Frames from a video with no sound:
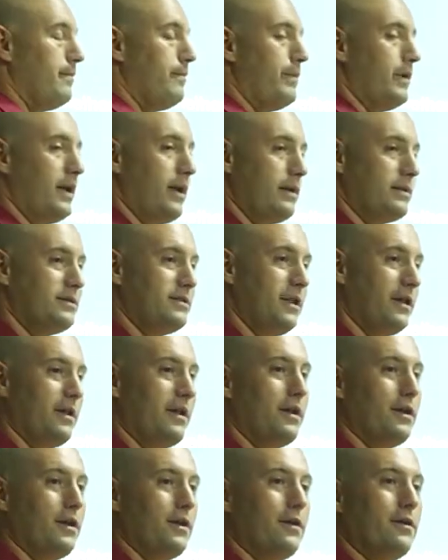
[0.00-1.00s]
but
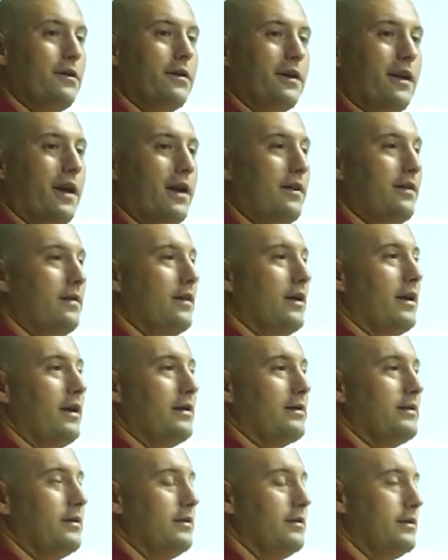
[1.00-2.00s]
studying a hurricane
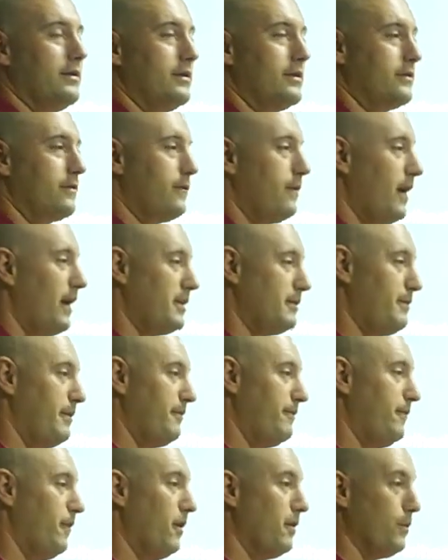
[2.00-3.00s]
that is, has
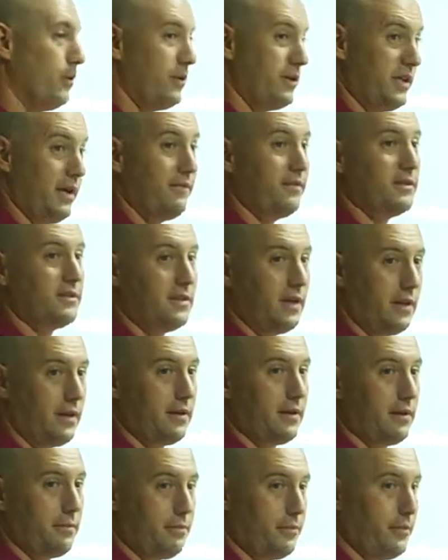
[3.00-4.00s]
been far more devastating than